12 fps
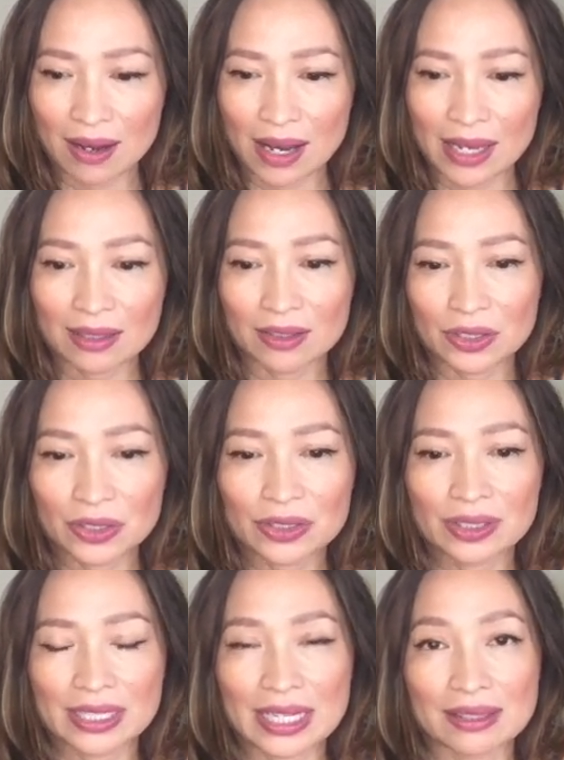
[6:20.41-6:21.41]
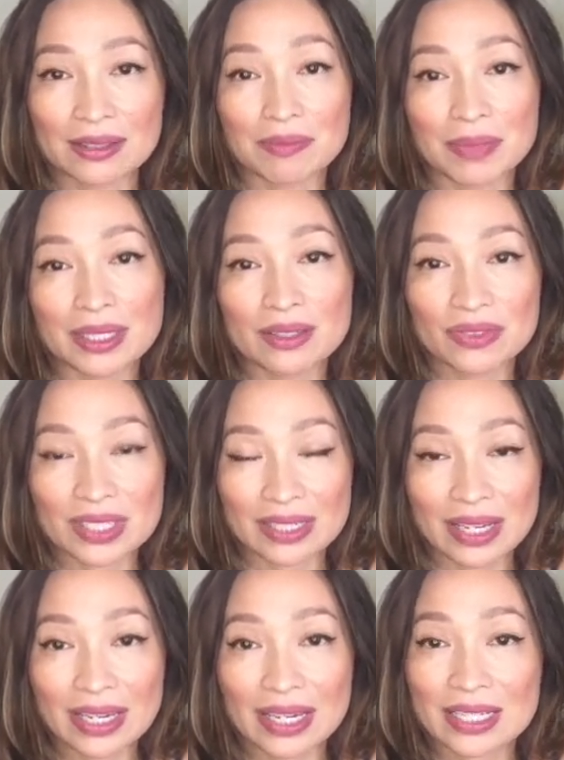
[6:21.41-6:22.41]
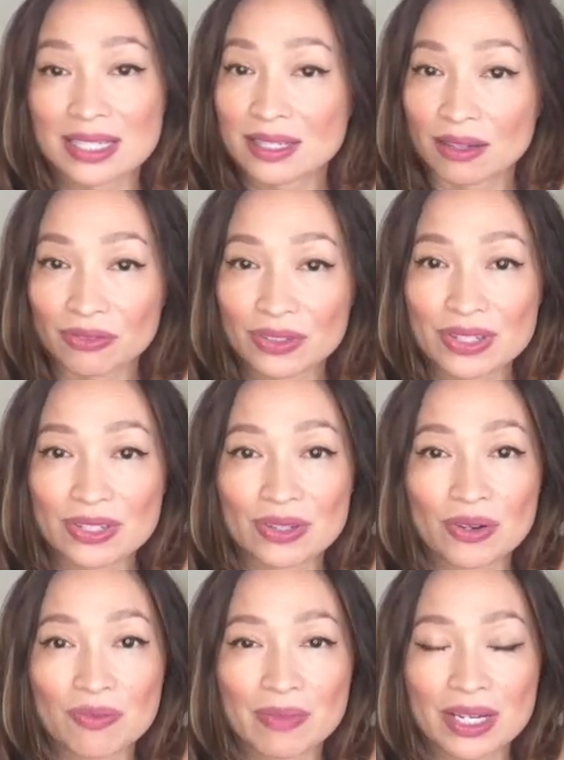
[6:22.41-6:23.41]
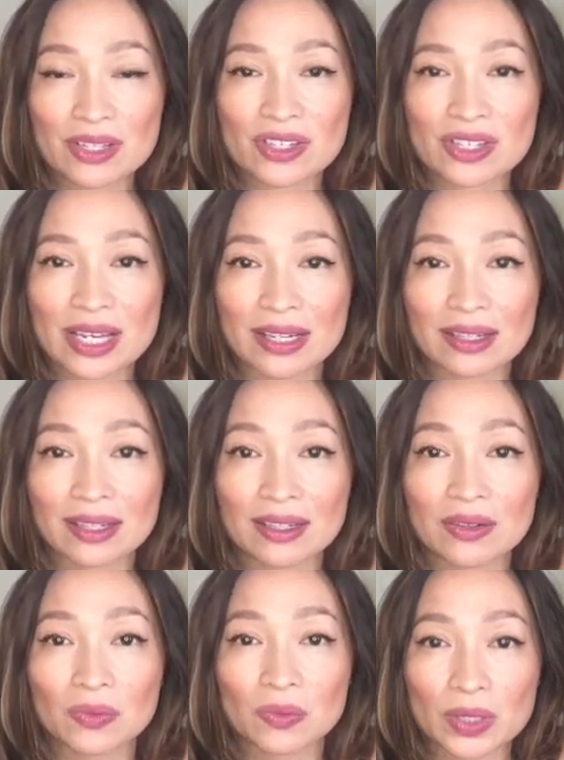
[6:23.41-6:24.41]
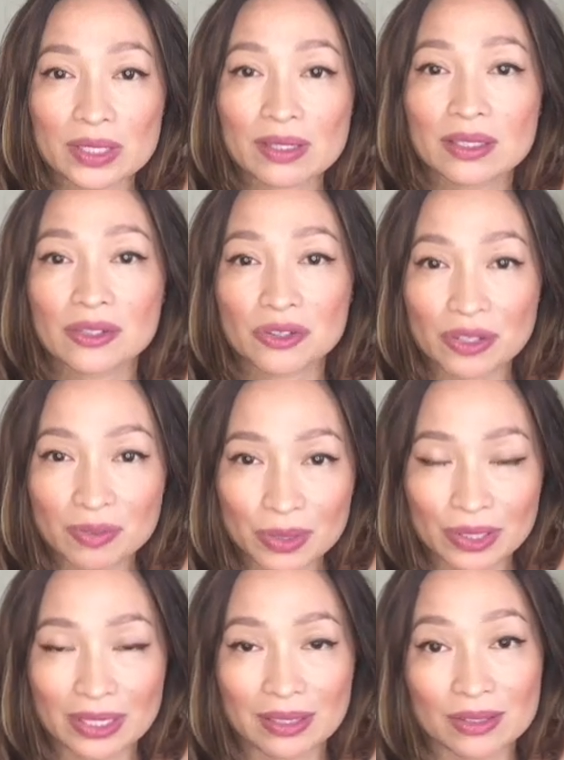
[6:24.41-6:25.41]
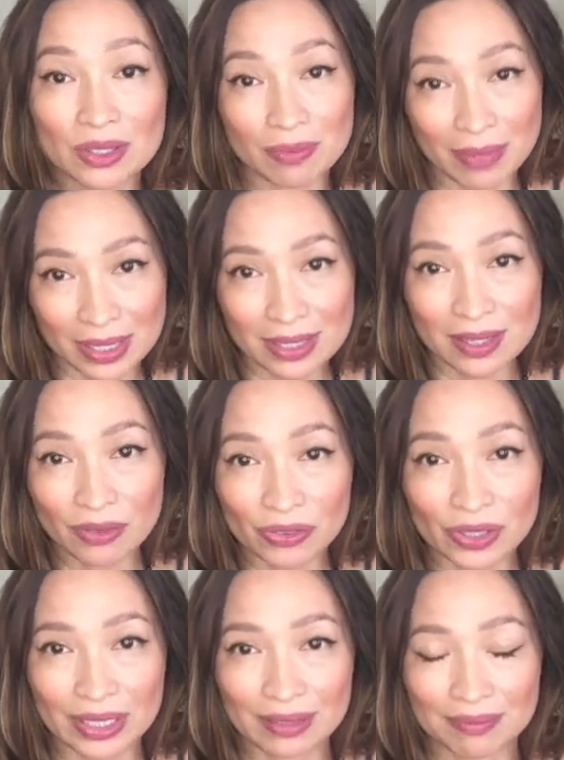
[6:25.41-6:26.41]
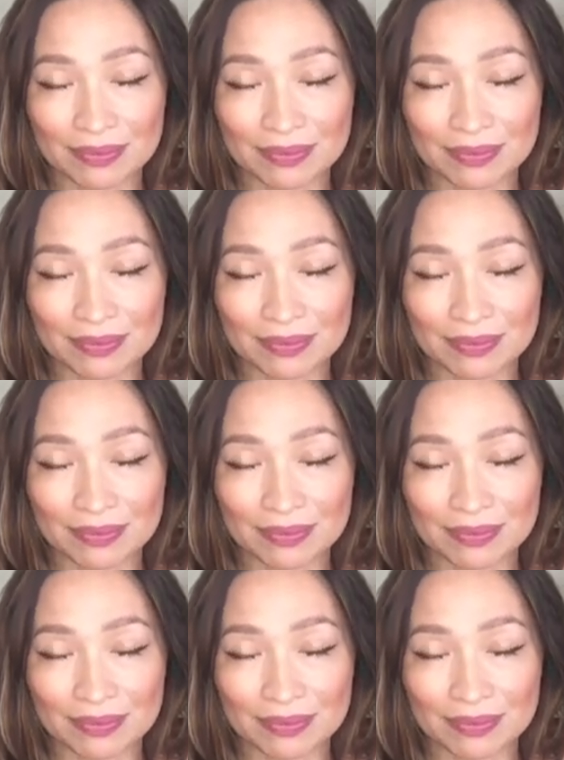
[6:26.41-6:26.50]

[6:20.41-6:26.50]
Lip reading: I learned that the meat of today has suffered so much that it was contributing to my suffering.